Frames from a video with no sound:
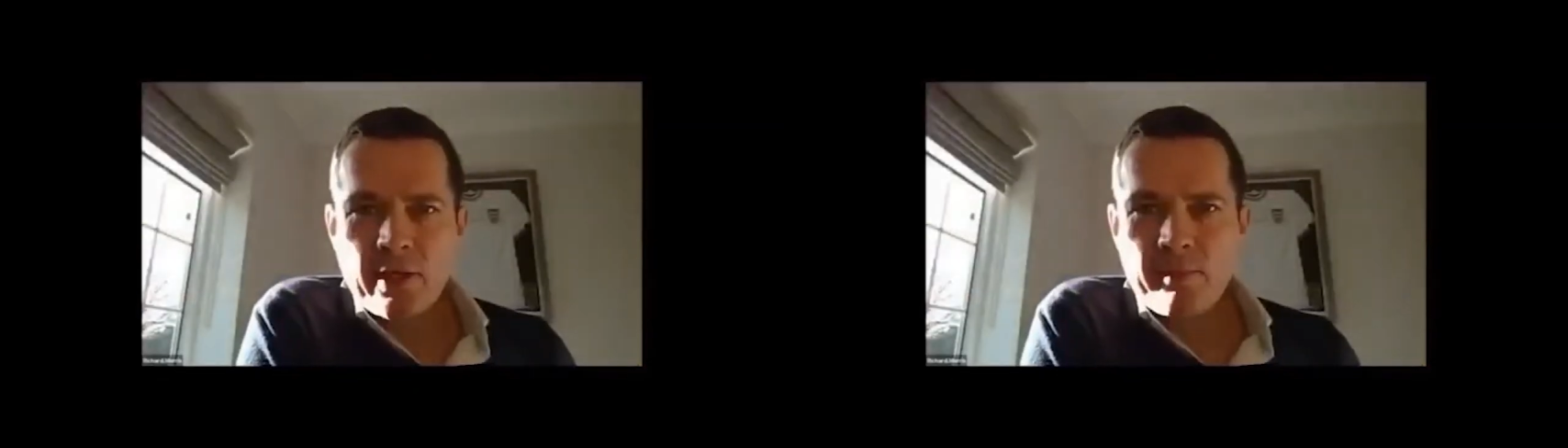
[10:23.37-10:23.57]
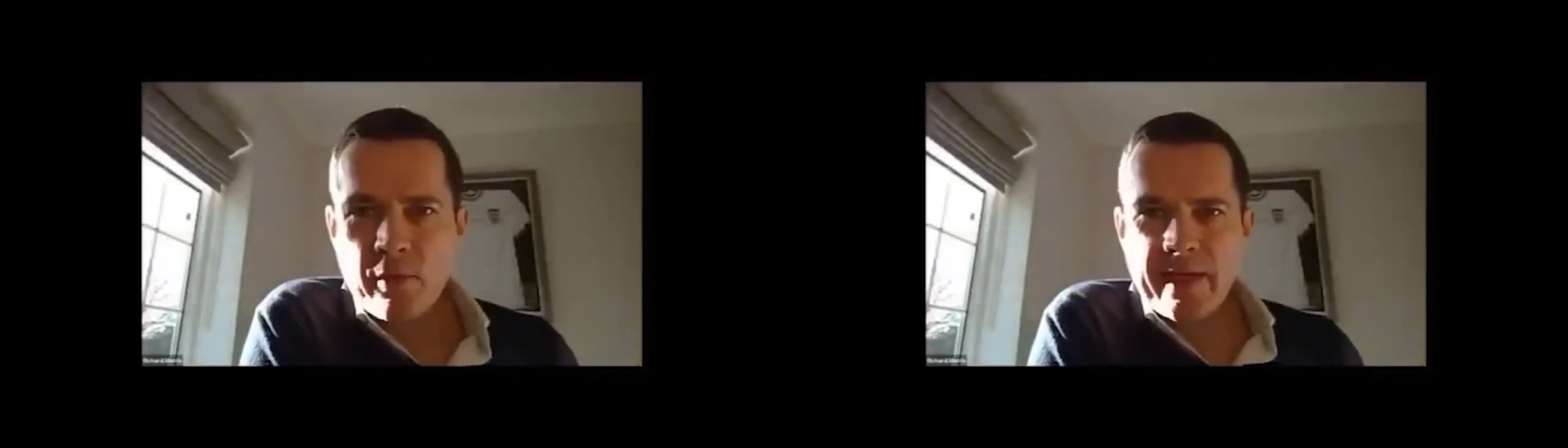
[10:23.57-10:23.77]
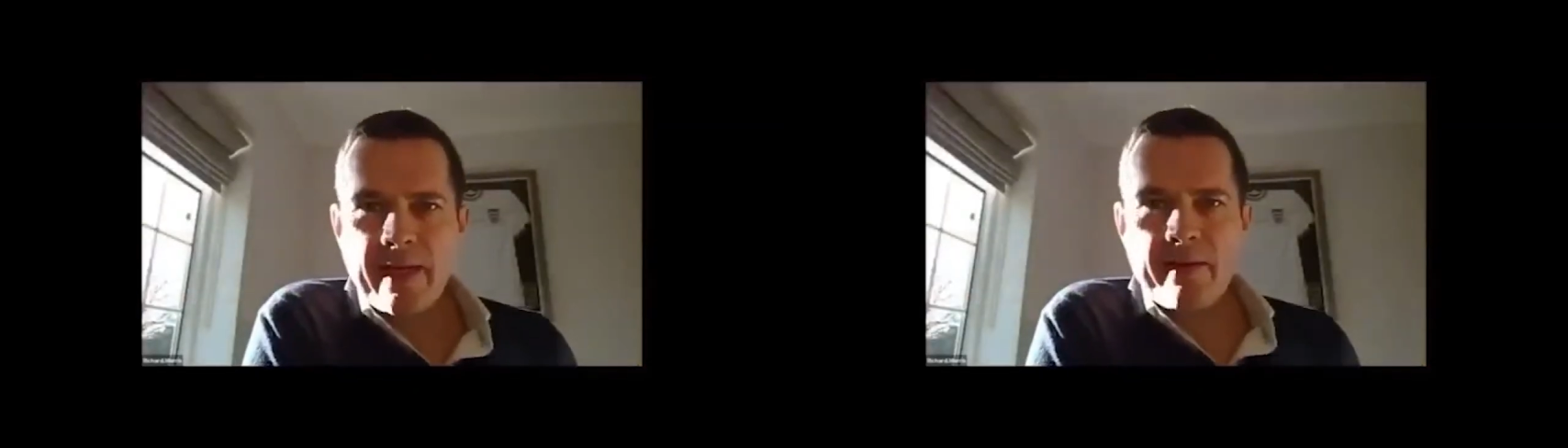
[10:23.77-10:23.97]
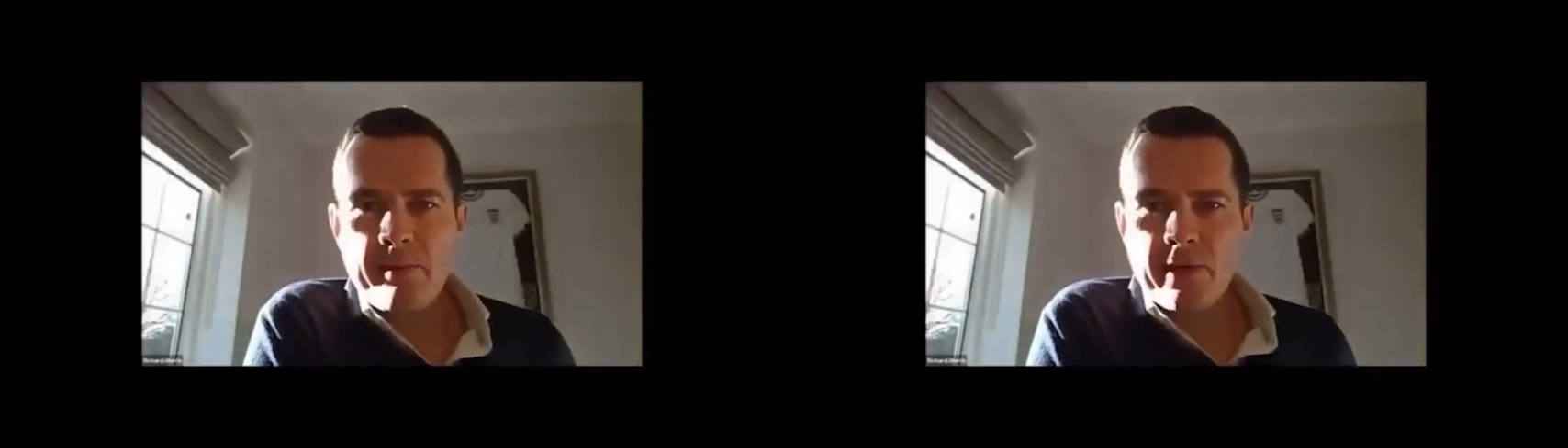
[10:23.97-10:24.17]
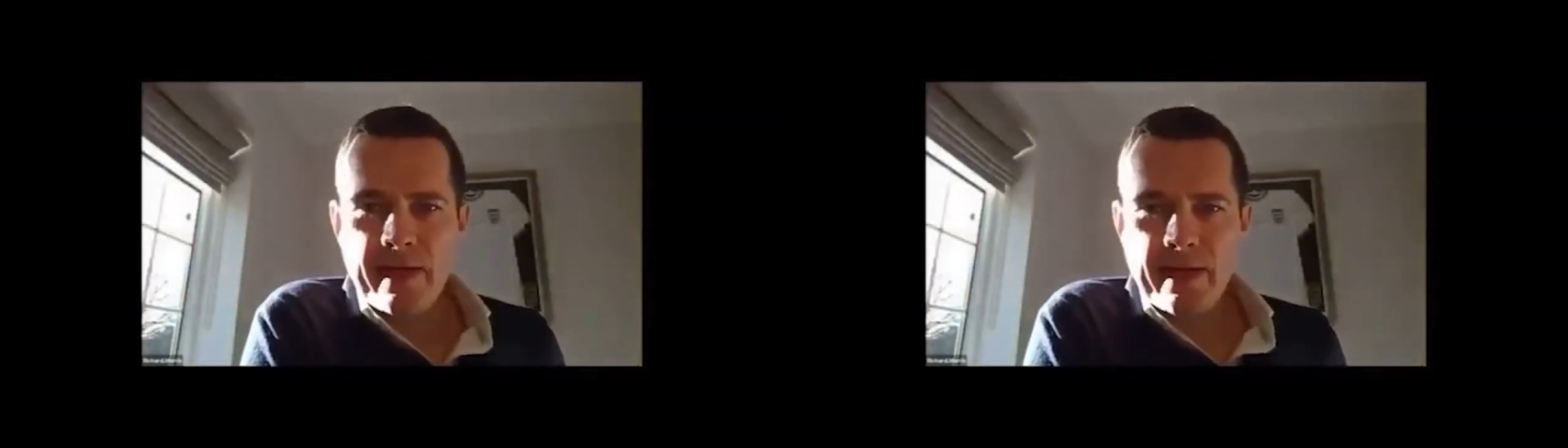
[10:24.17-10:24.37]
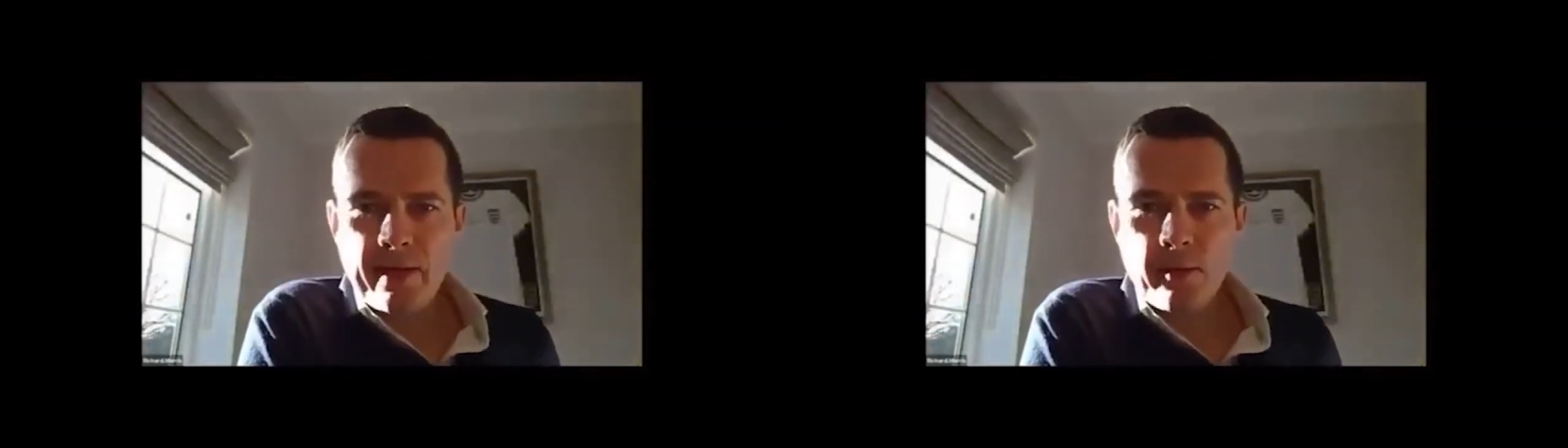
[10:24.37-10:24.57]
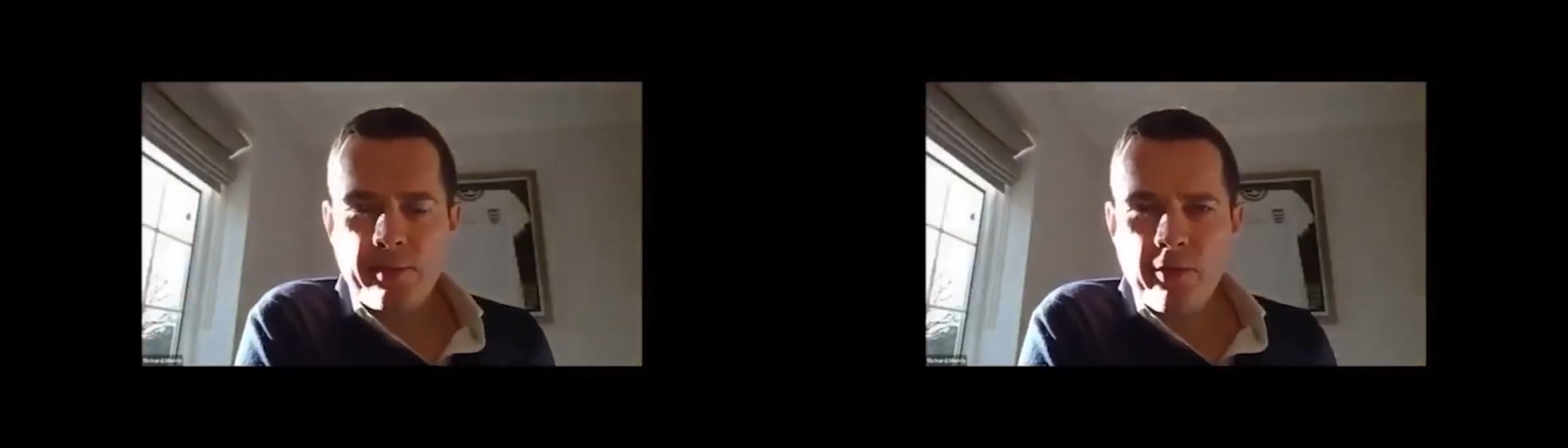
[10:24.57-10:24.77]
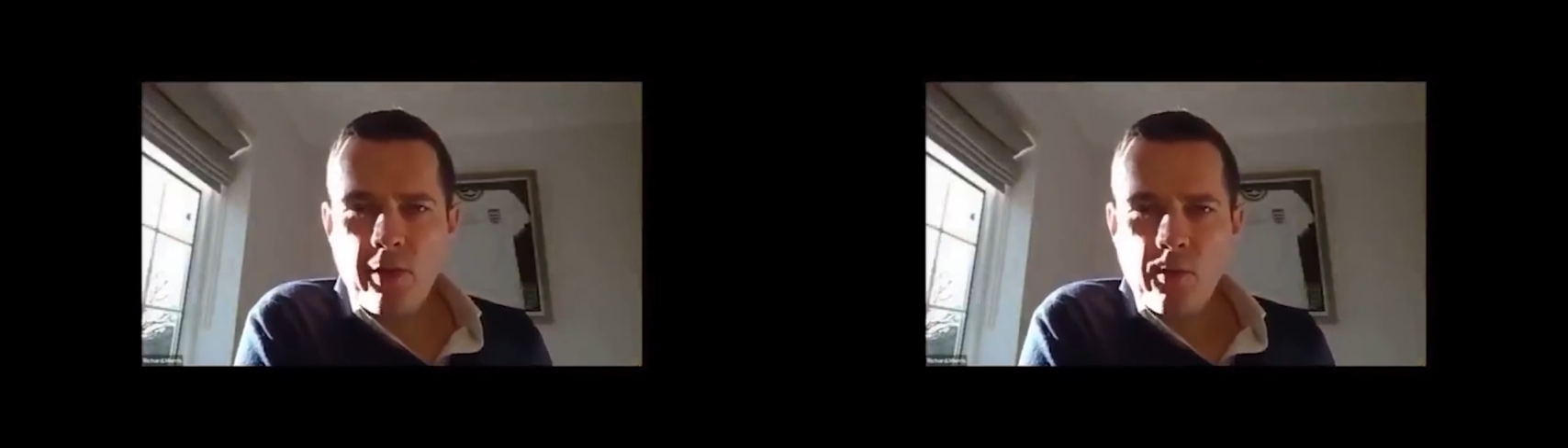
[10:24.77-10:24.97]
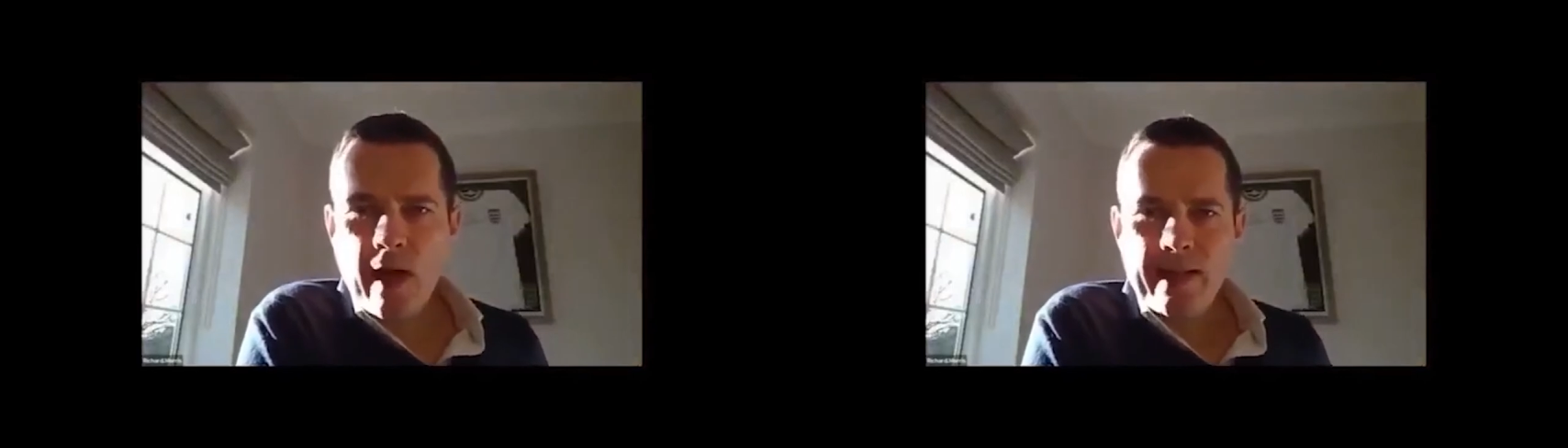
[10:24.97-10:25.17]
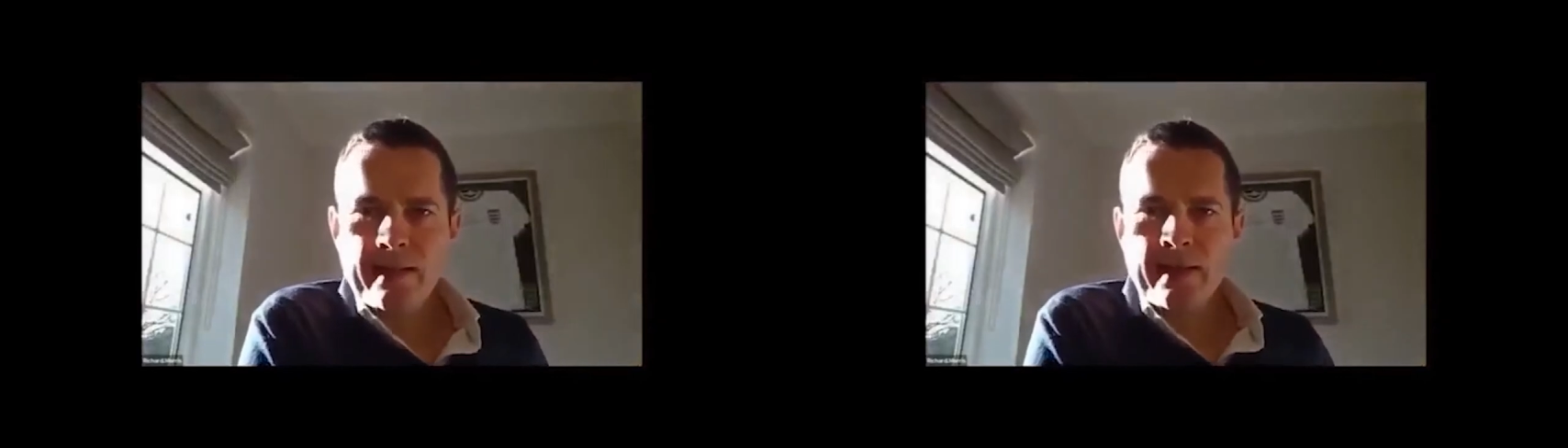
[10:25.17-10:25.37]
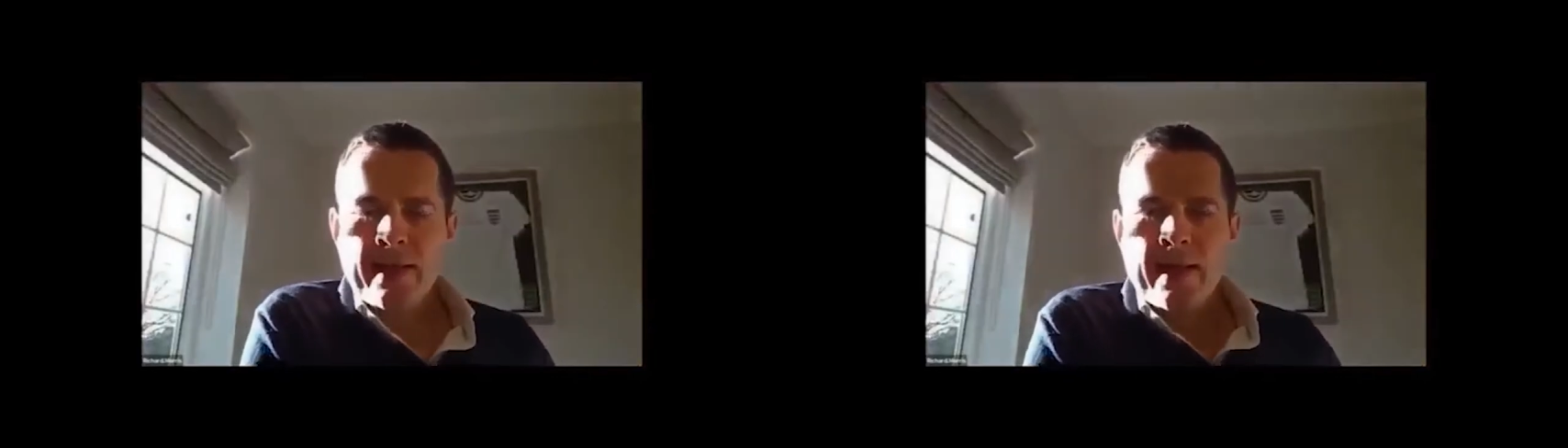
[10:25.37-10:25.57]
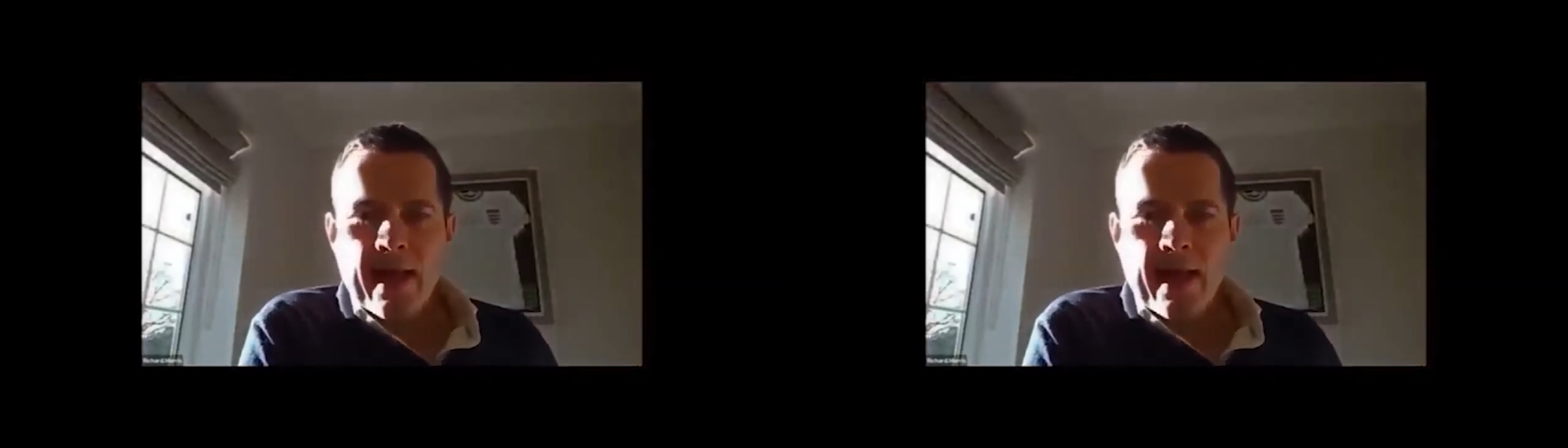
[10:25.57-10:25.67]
Good morning, everybody. Hope you're all well.